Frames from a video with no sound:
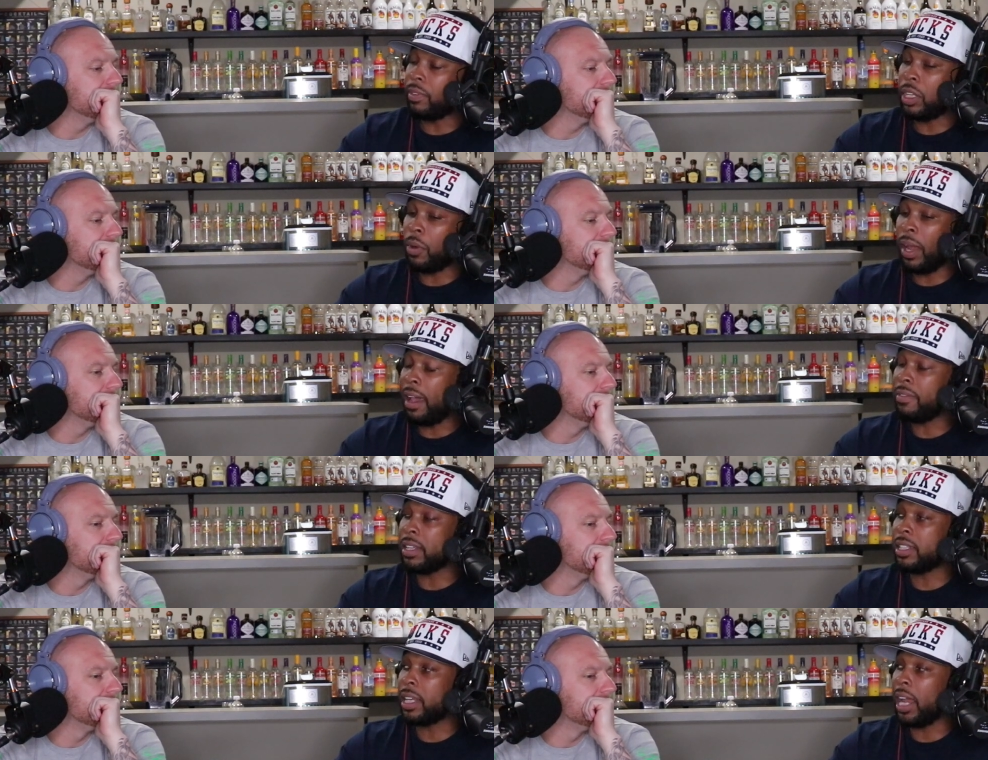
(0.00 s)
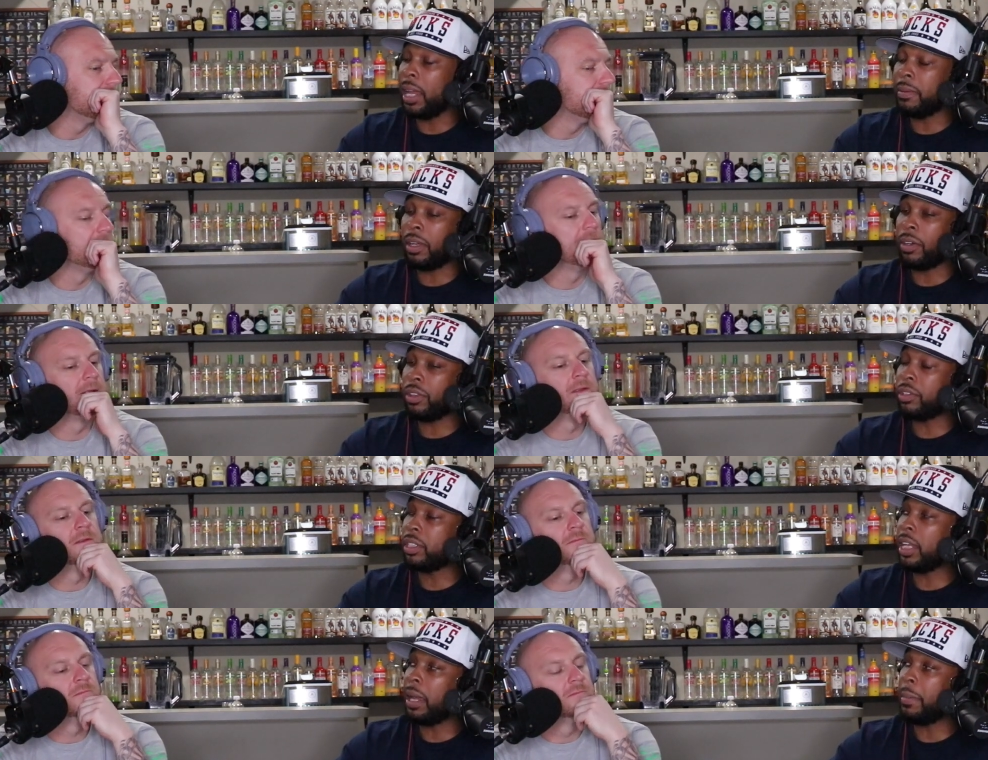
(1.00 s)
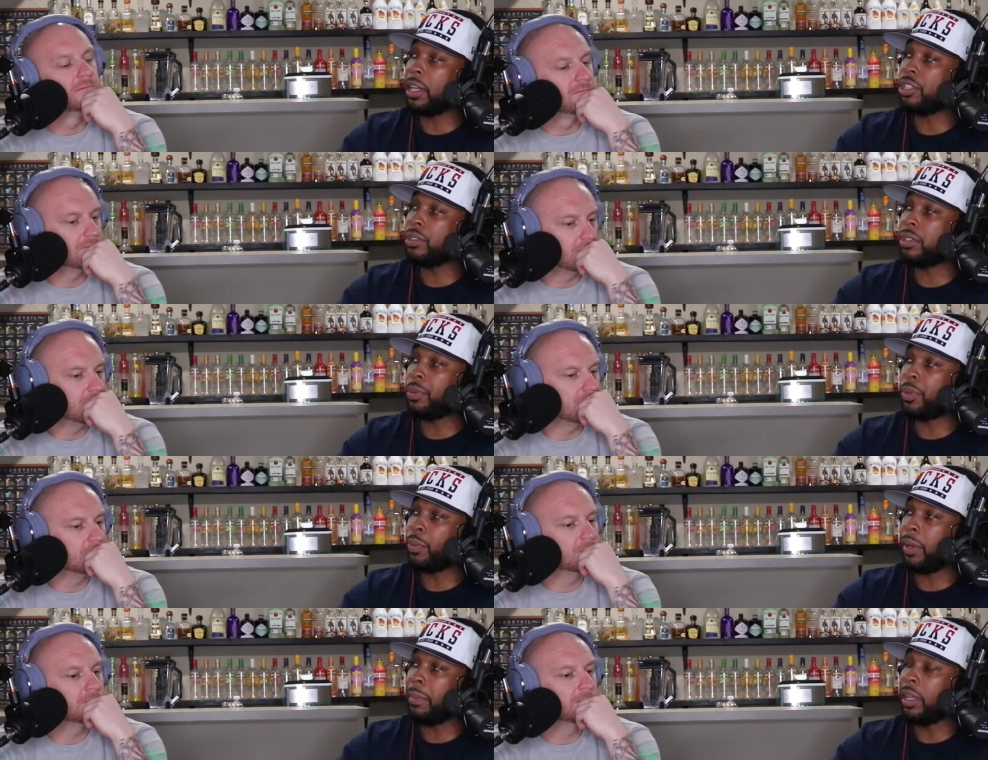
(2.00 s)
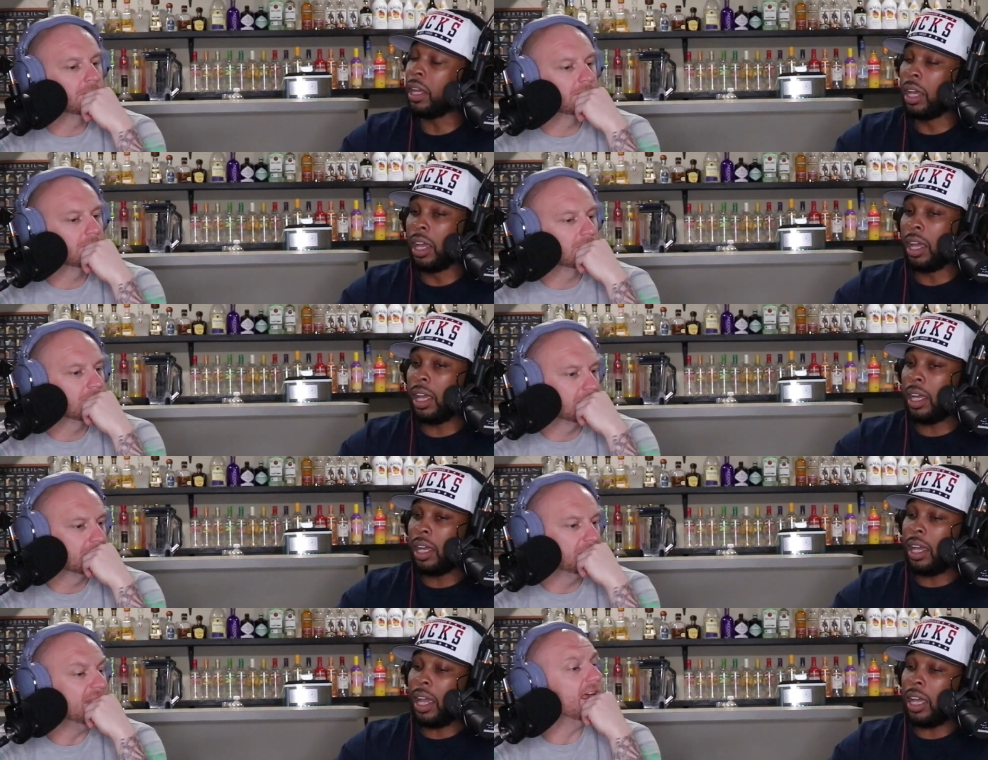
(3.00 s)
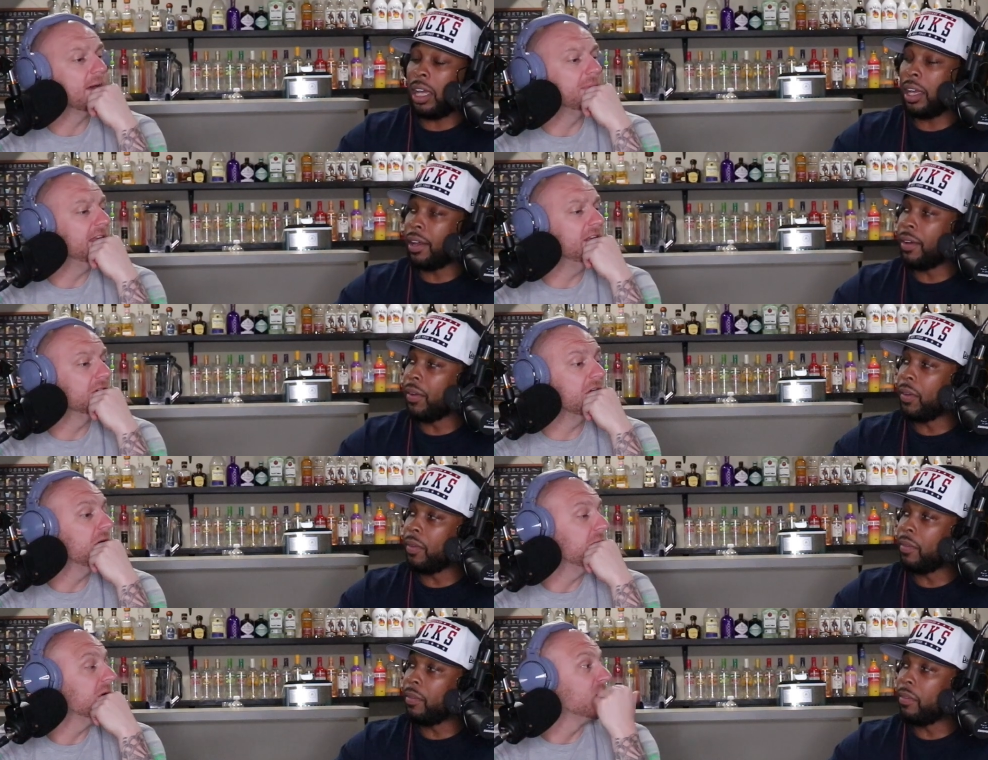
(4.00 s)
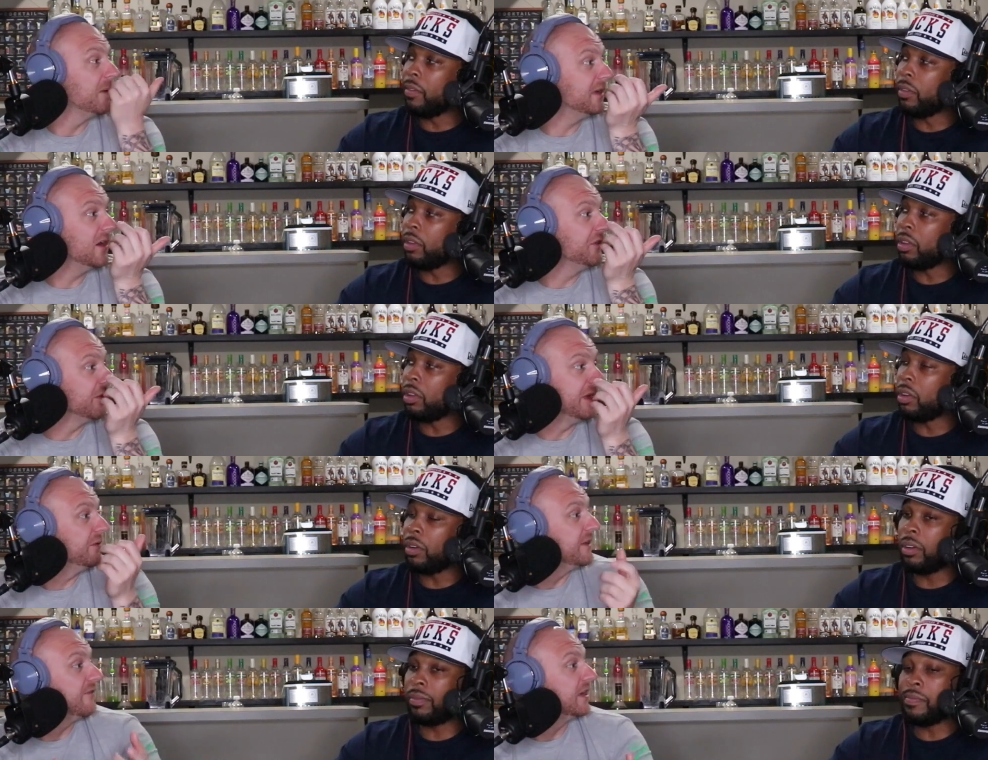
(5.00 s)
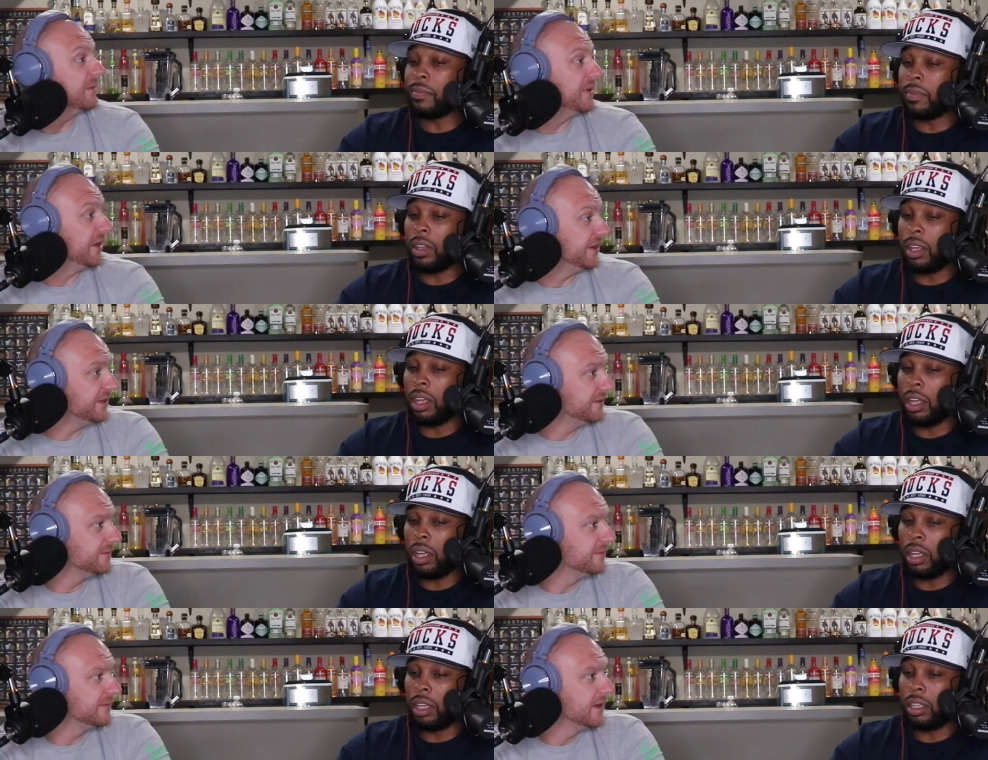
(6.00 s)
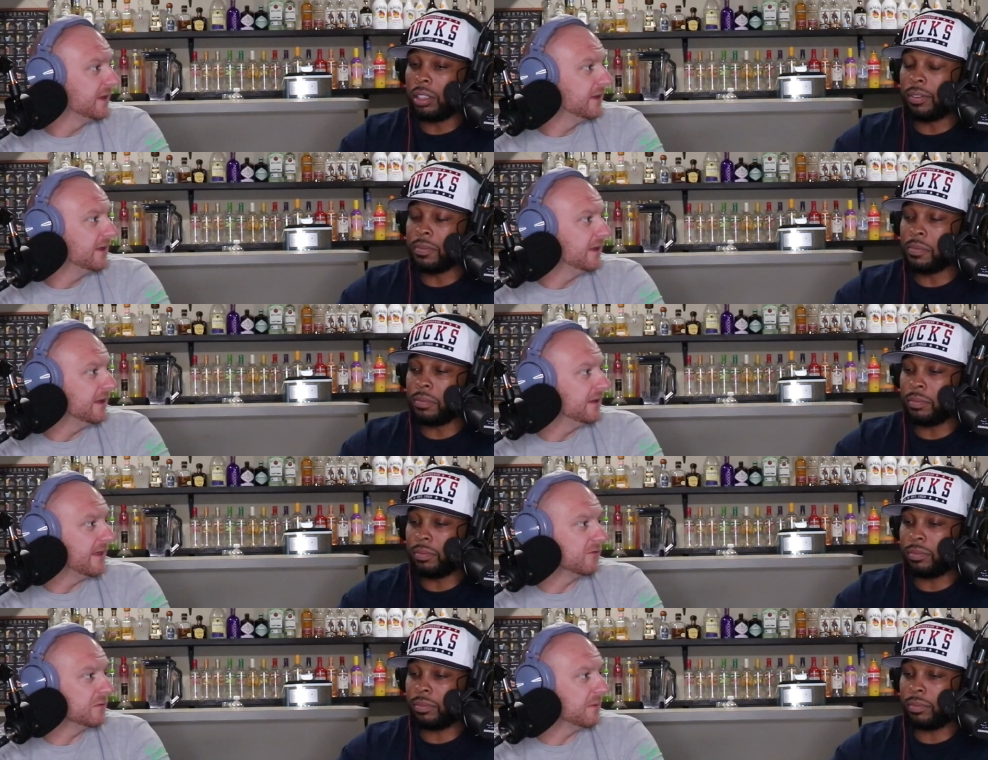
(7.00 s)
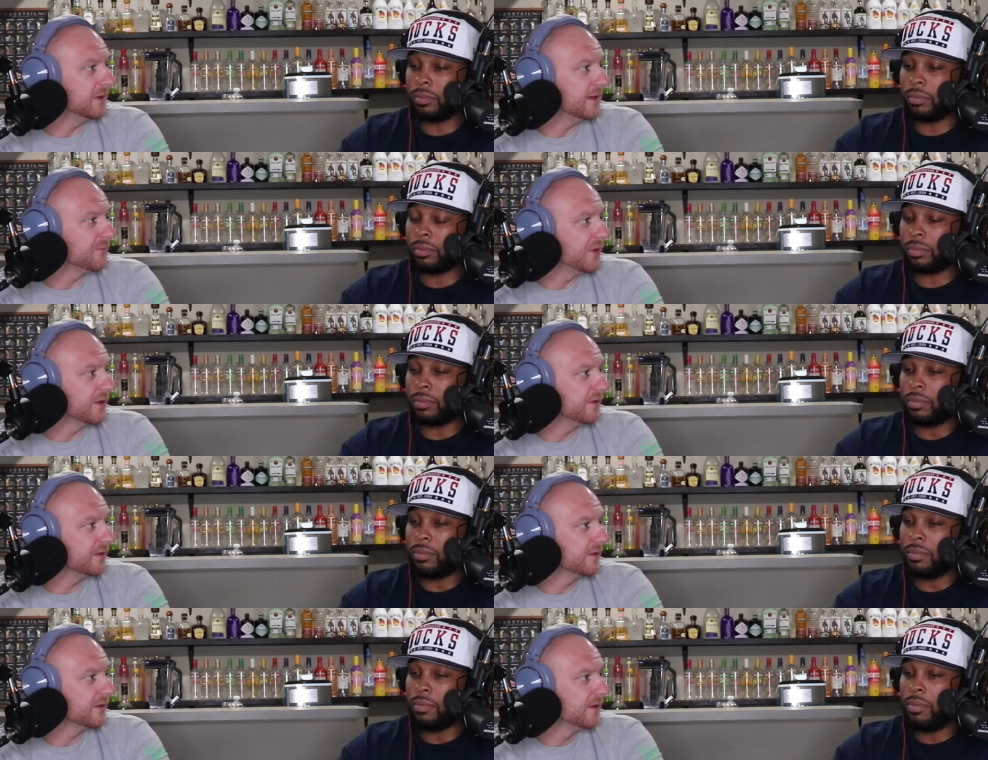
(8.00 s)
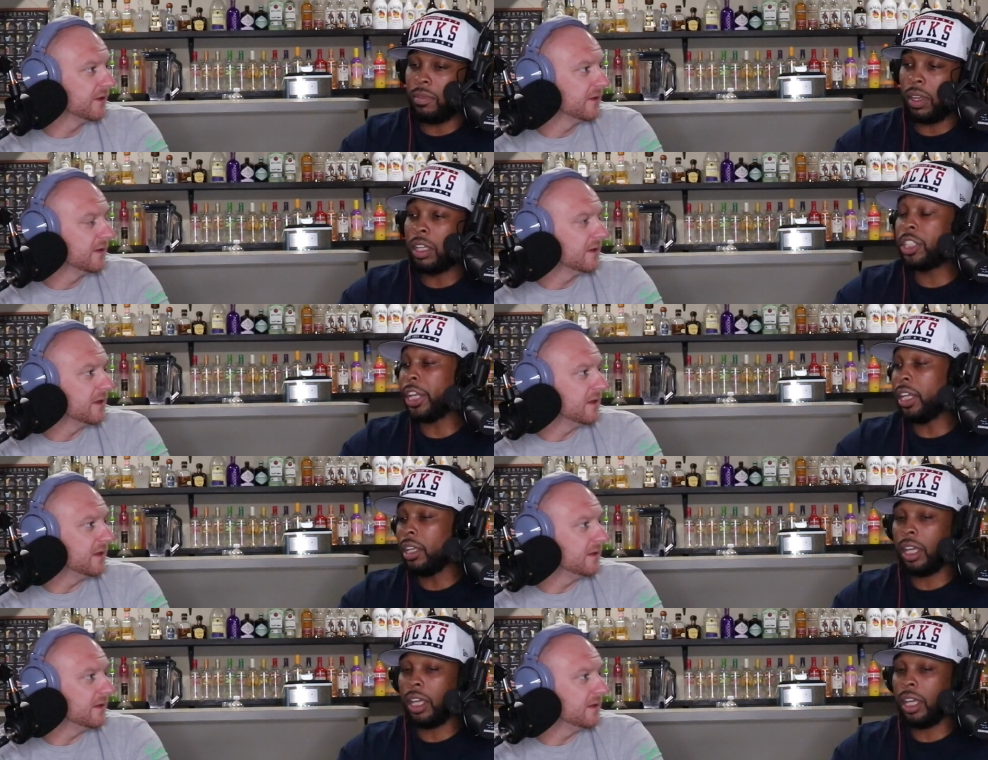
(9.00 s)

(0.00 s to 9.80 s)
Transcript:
Speaker 1: Don't have the same. Don't go through the same issues with women.
Speaker 2: Yeah, but he don't know what women go through. He will never get a period. Never be able to give birth.
Speaker 1: She,